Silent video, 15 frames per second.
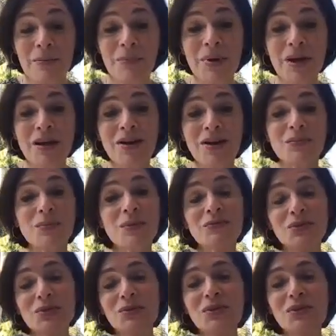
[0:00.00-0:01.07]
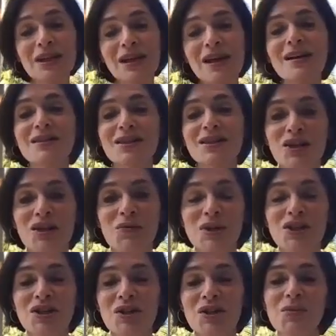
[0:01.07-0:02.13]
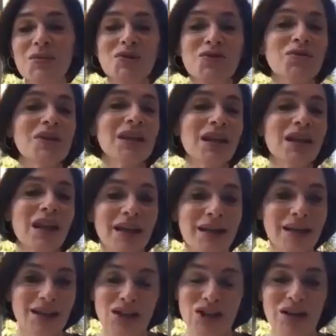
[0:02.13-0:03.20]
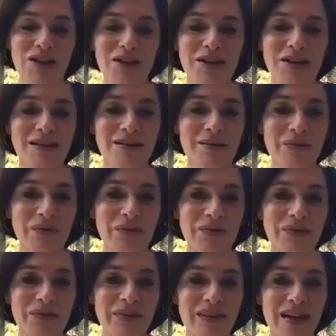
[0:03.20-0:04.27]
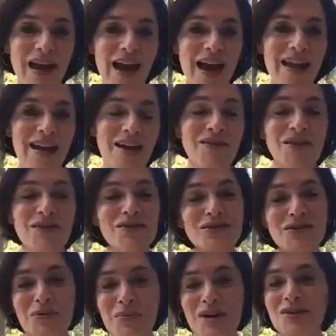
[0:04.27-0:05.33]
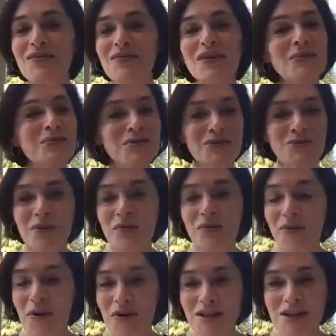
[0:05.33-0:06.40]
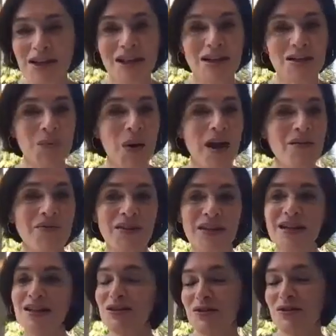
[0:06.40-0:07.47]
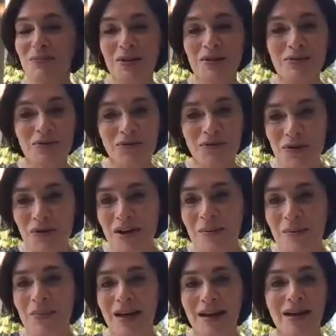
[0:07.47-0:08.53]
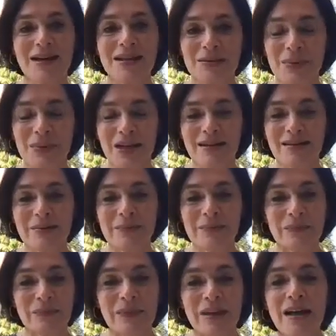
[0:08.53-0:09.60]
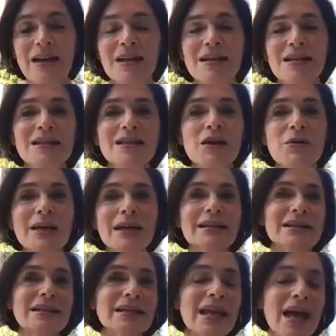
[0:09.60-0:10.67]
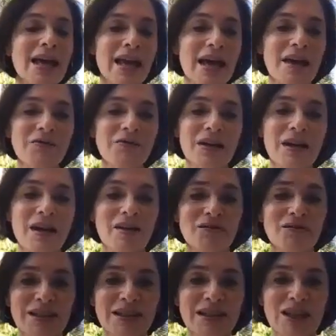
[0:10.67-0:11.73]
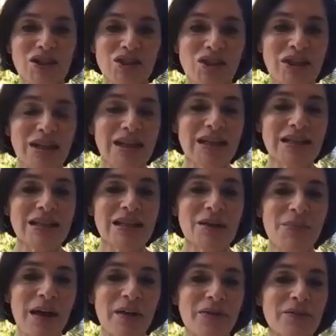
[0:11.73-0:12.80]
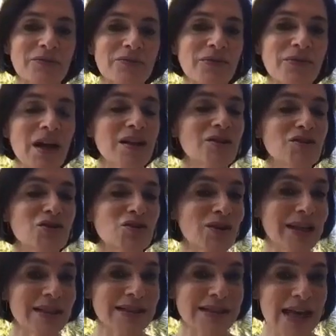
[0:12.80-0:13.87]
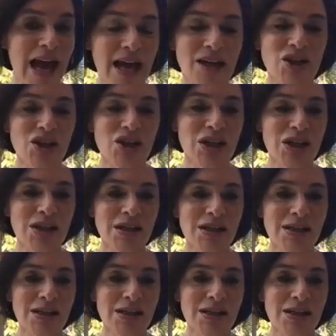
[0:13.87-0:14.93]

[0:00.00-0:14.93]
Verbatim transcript: because we've truly gotten to know each other and we truly like each other. And I've heard so much of him was referring to his wife, and he's heard me refer to my husband. So it's not every conversation isn't about the final transaction.